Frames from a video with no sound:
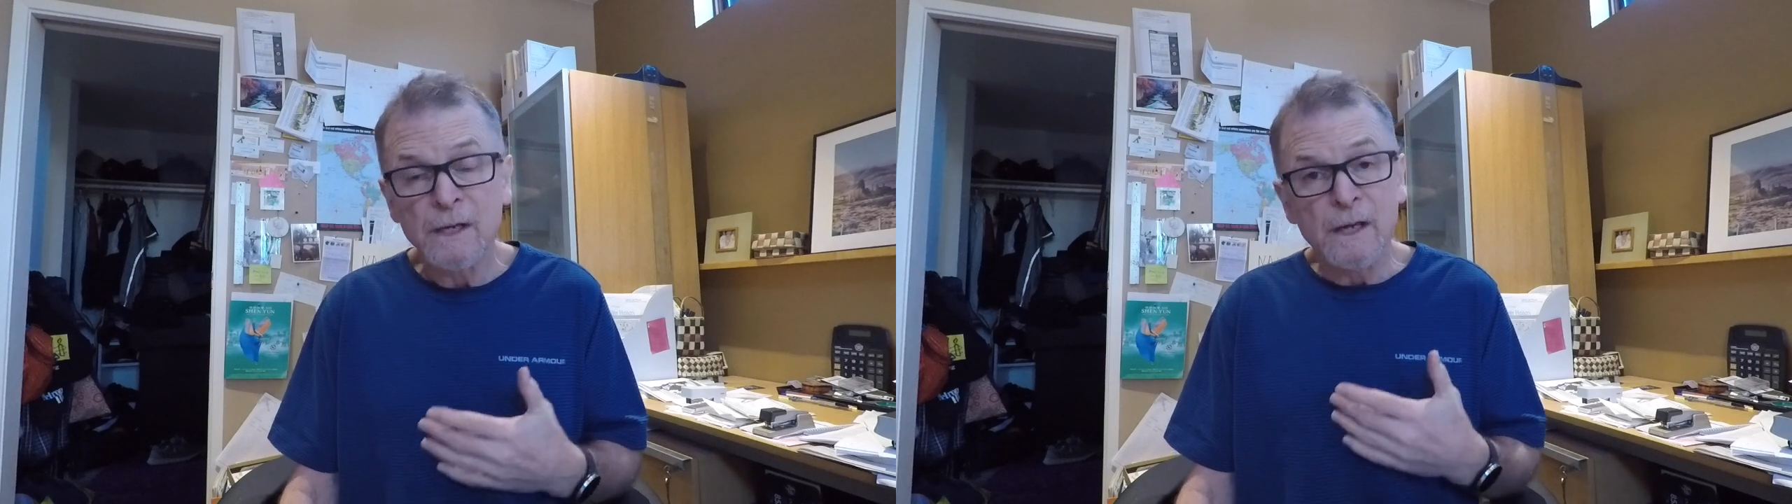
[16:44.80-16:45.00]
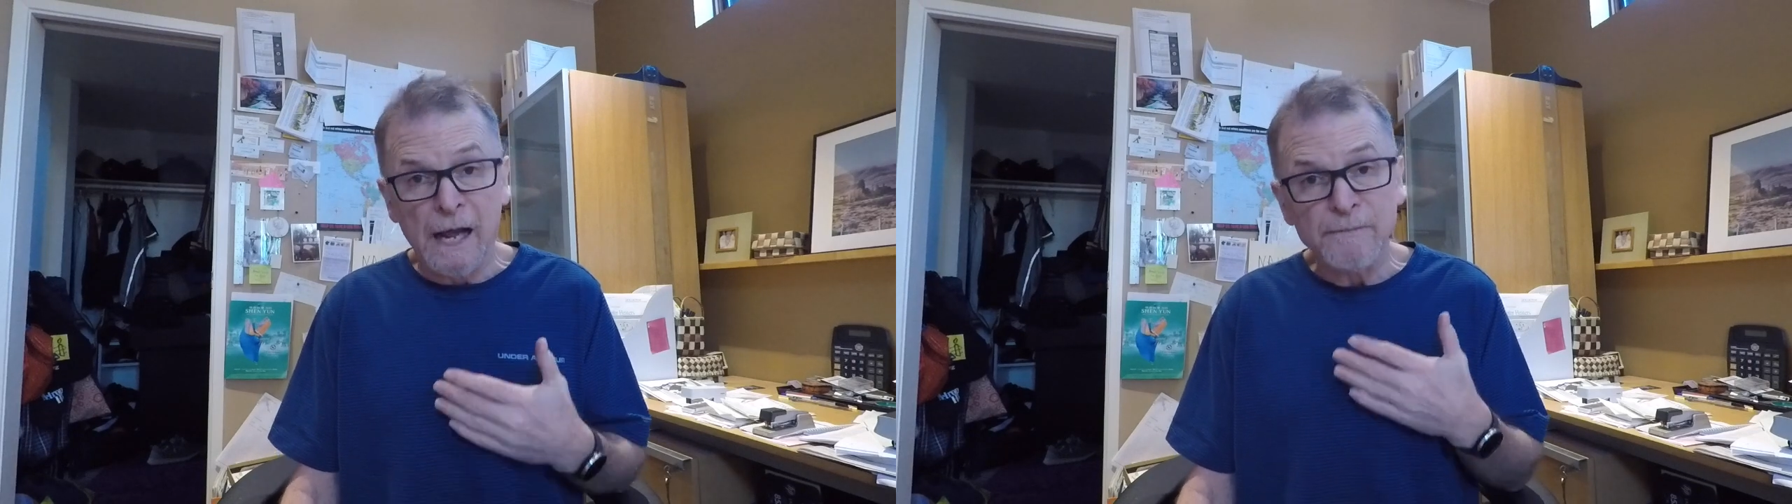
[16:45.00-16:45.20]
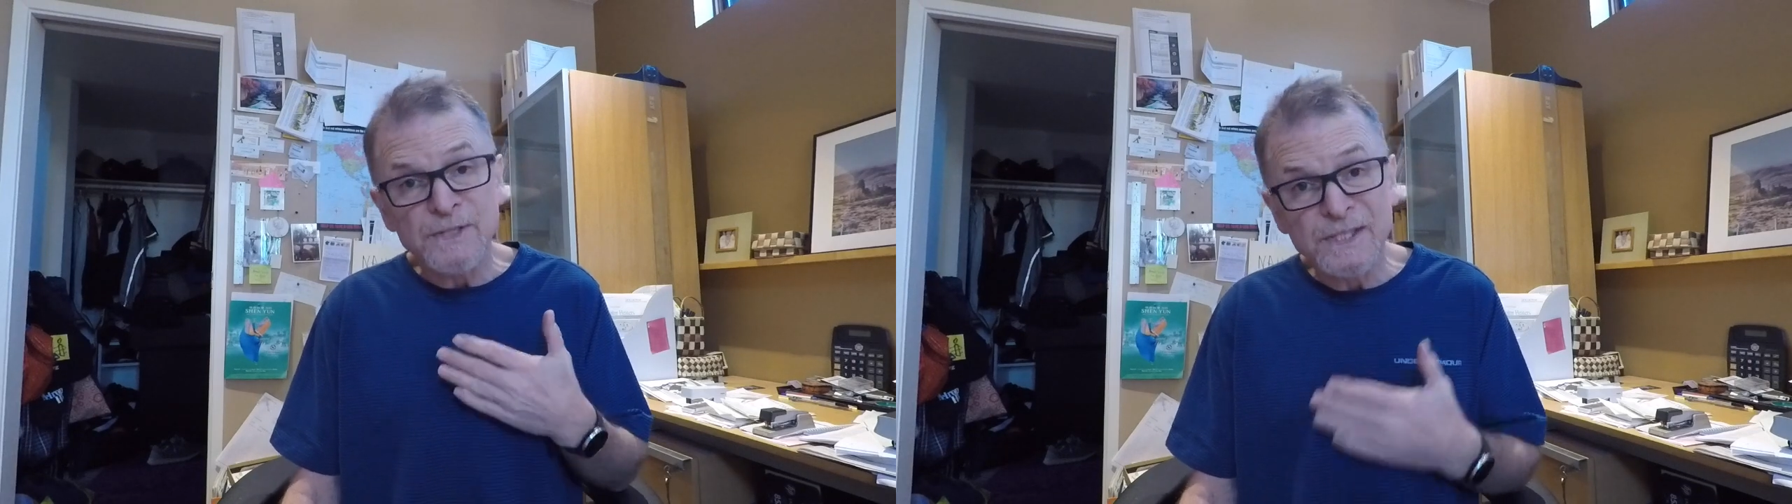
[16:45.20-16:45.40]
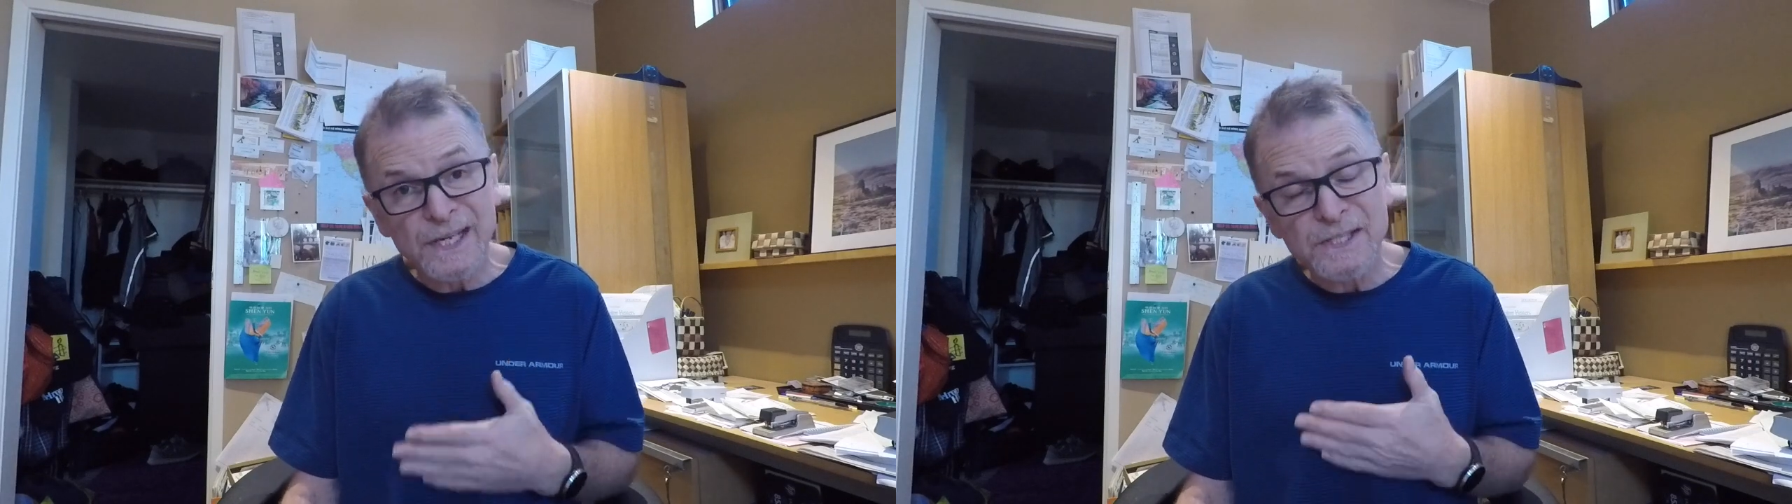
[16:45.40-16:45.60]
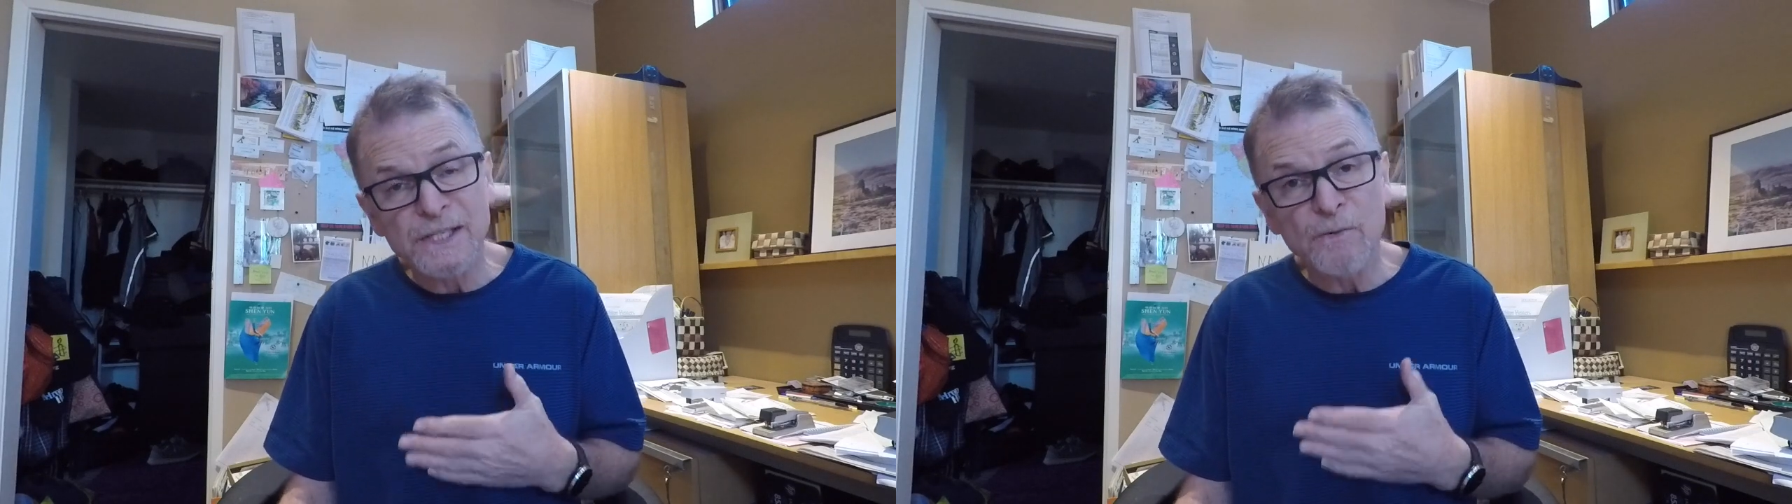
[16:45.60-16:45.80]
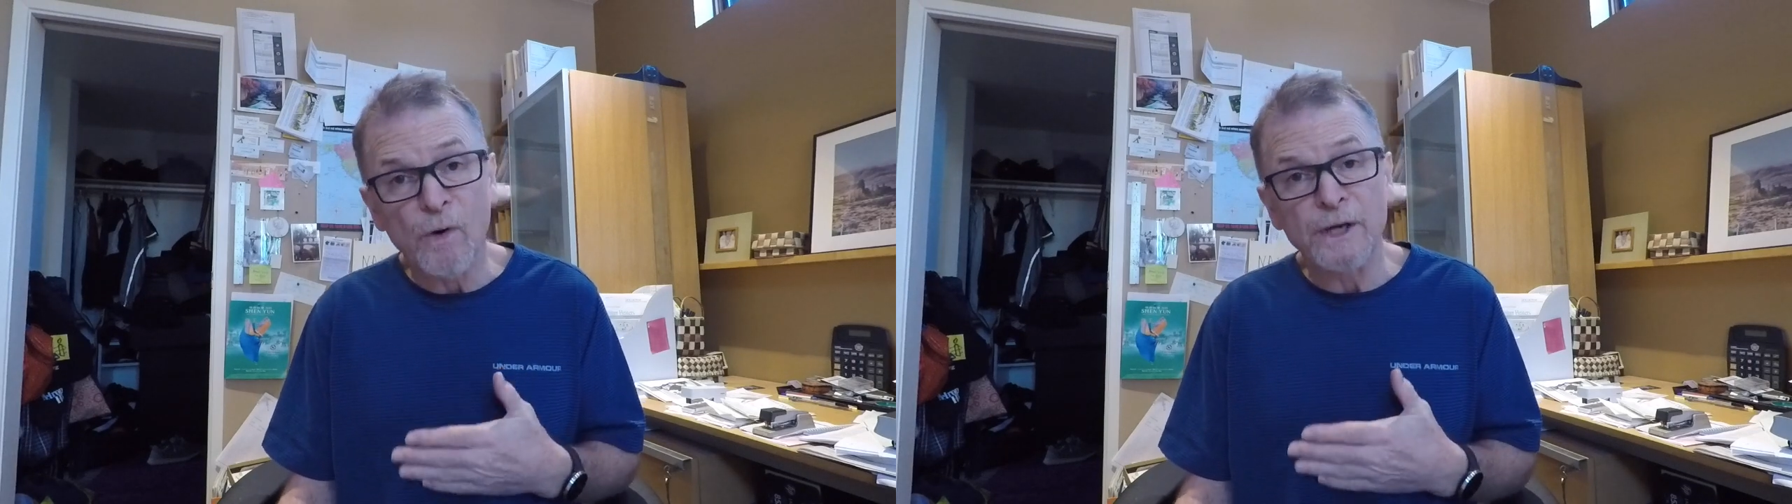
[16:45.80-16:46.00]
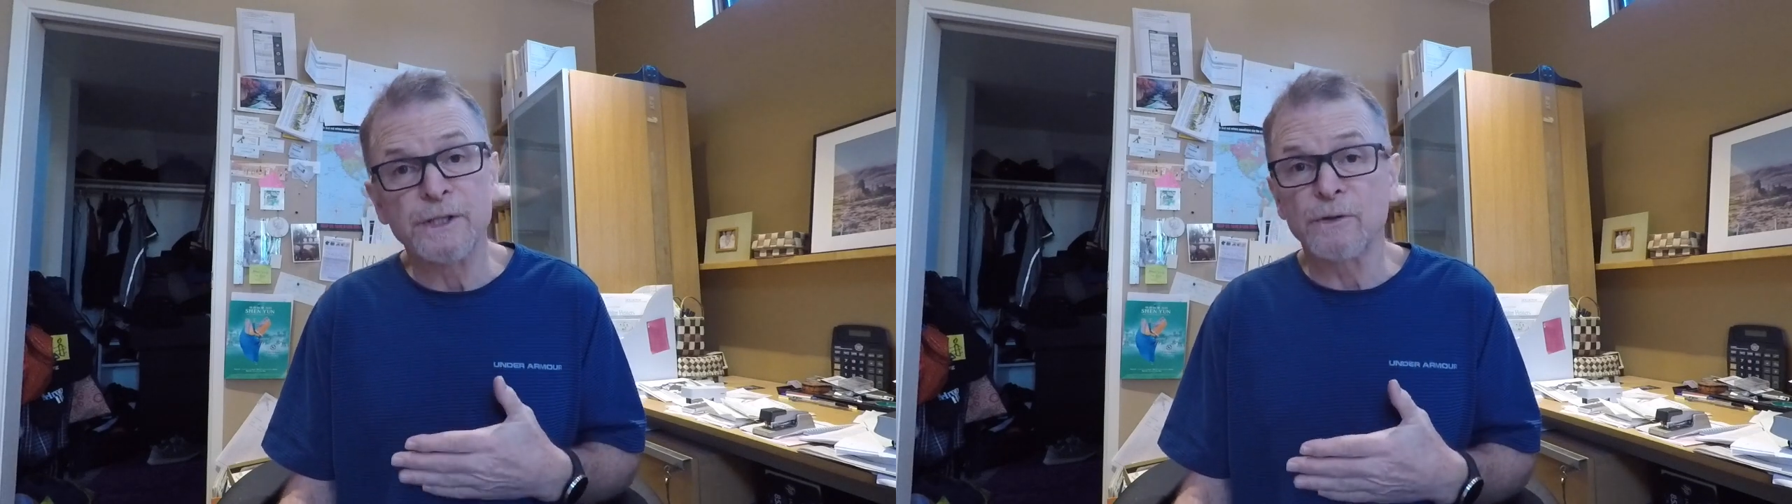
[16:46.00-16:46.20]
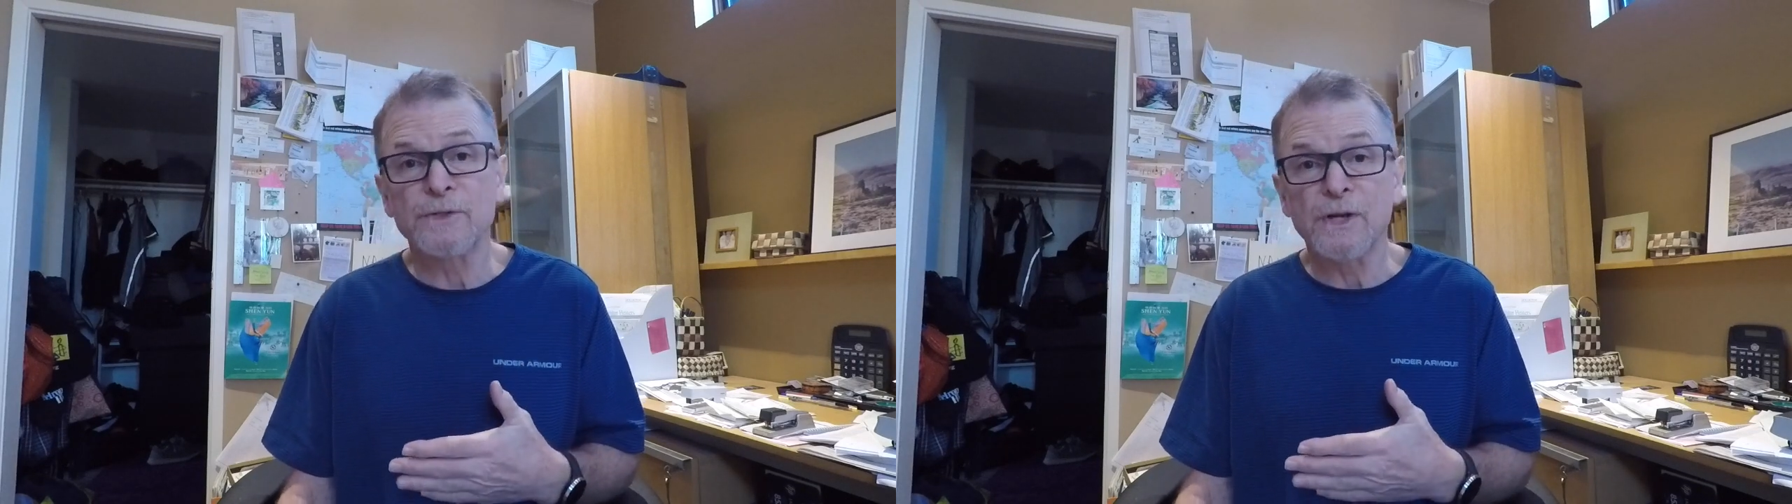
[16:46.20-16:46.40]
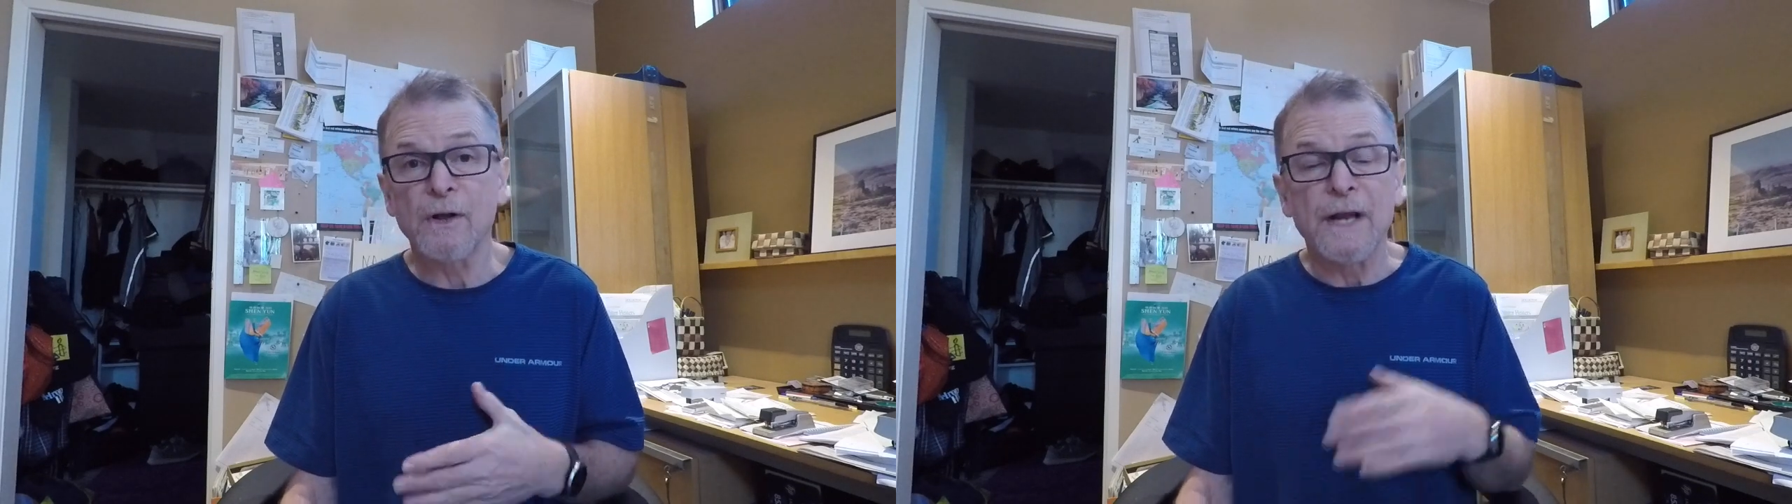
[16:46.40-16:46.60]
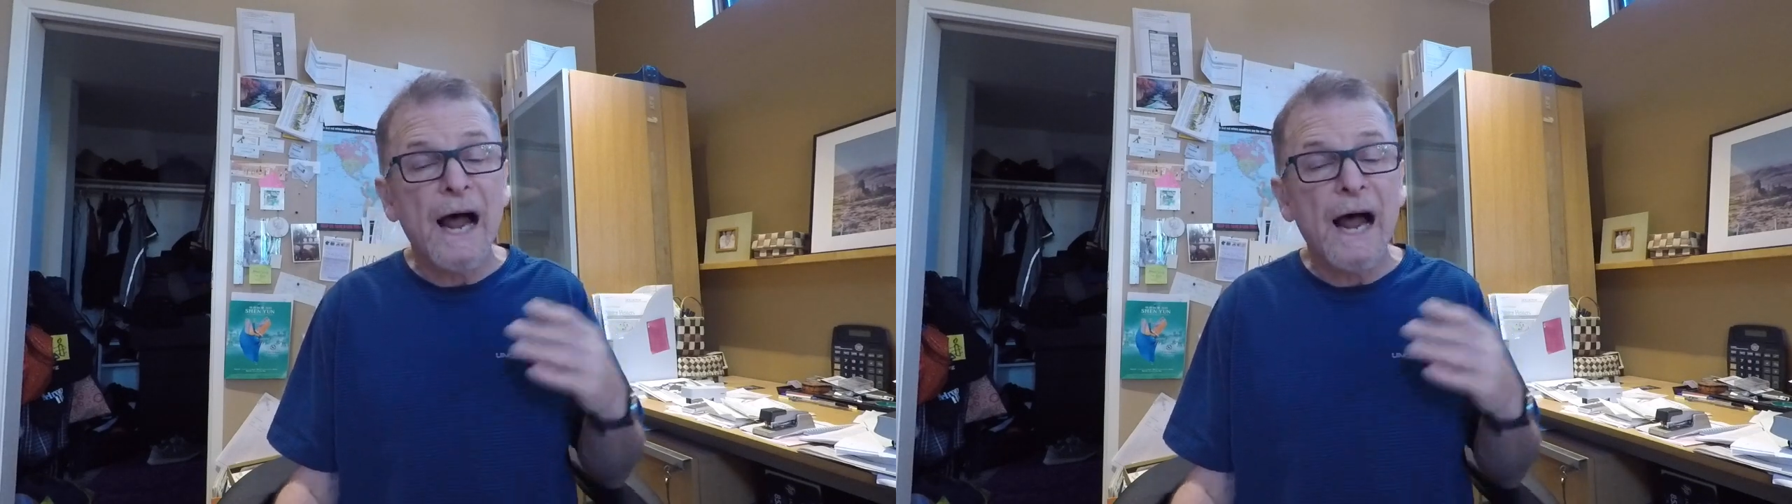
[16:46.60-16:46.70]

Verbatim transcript: I'm sixty-one years old.